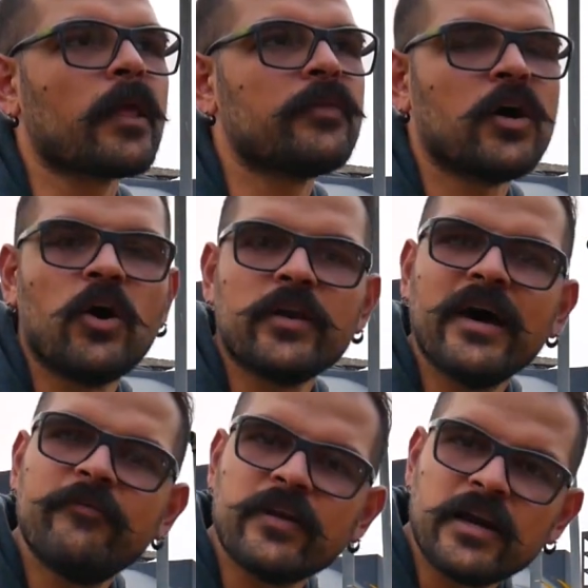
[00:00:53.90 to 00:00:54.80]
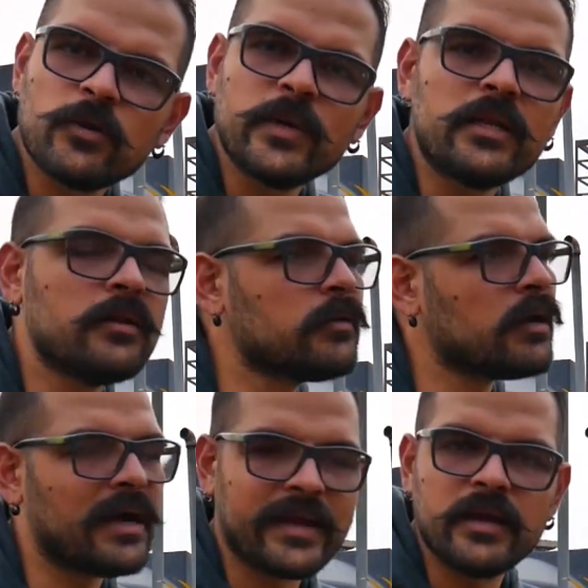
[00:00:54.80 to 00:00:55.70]
The Honda Africa Twin,
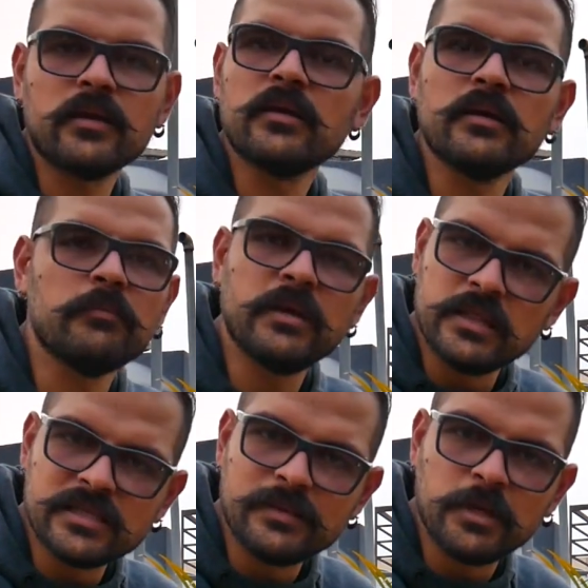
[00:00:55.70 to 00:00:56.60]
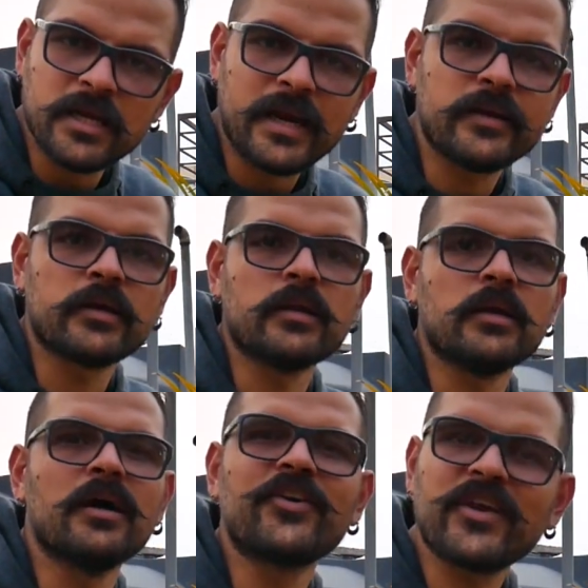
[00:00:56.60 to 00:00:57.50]
again, in the similar
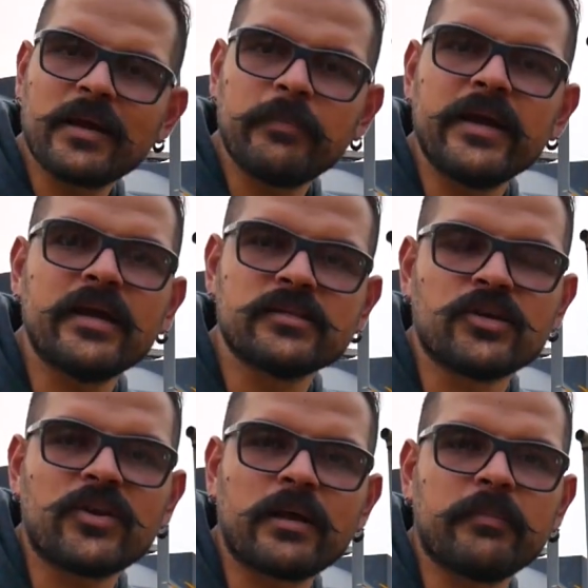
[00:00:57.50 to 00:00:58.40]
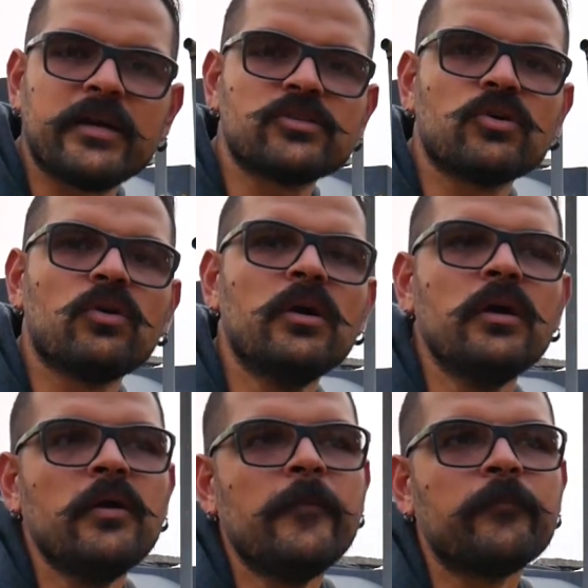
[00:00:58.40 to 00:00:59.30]
category. A track bike is a track bike. So
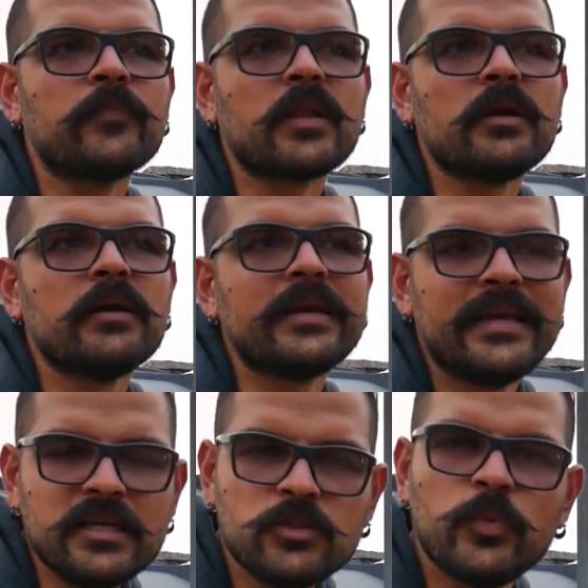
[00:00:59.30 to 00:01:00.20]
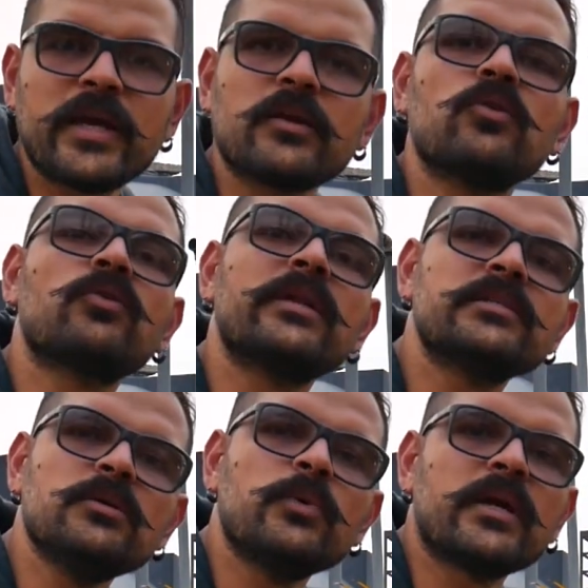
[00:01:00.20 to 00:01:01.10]
yes, we can go
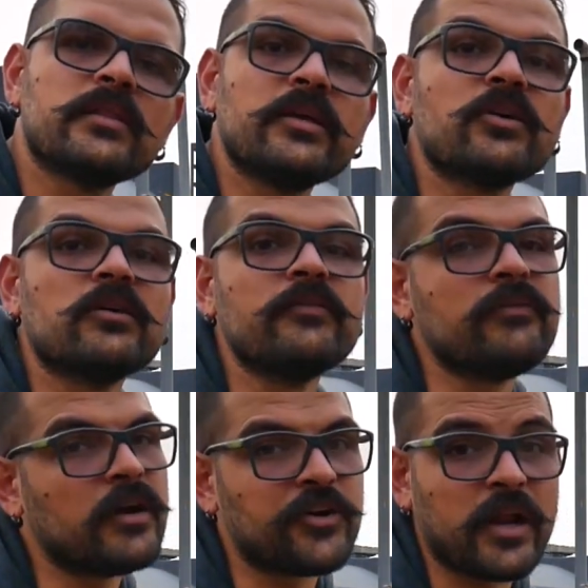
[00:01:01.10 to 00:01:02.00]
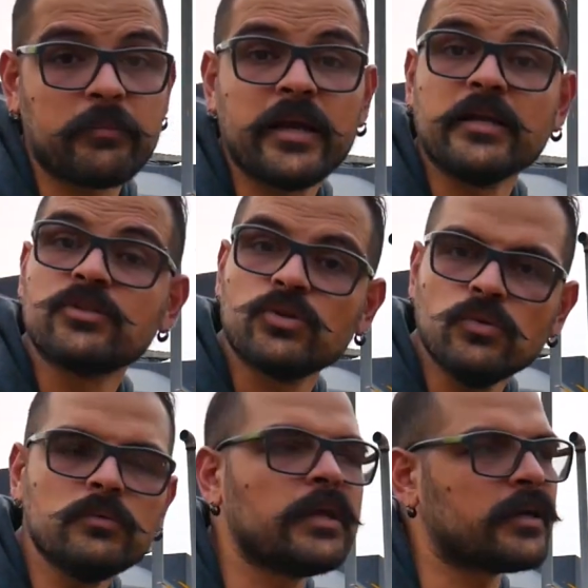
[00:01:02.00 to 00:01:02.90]
crazy, we can think of a track bike in
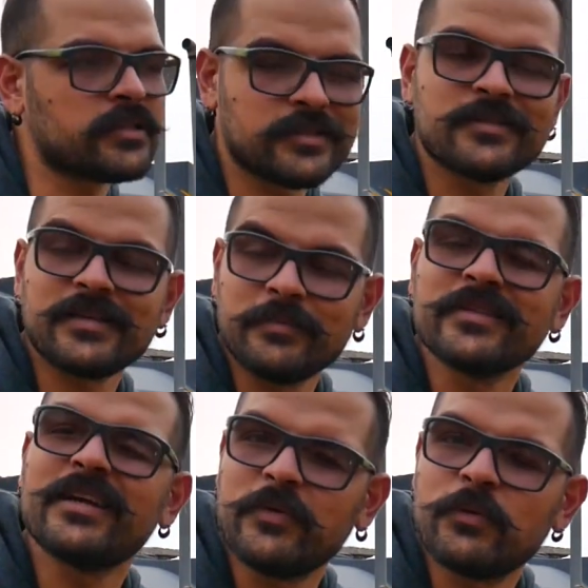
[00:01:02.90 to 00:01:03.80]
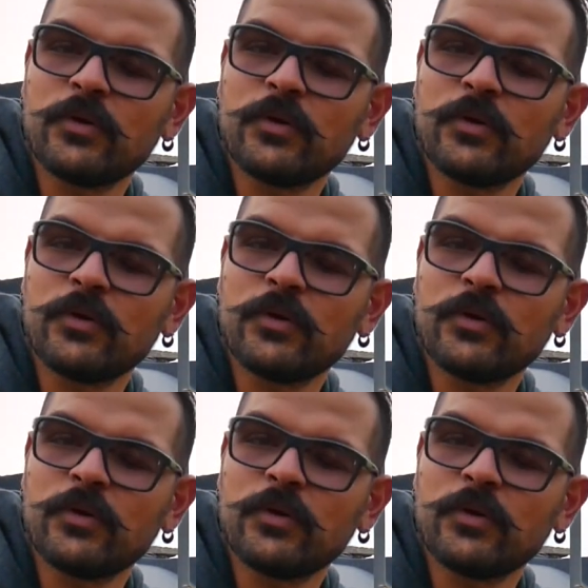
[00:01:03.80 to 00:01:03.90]
snow, that is something that we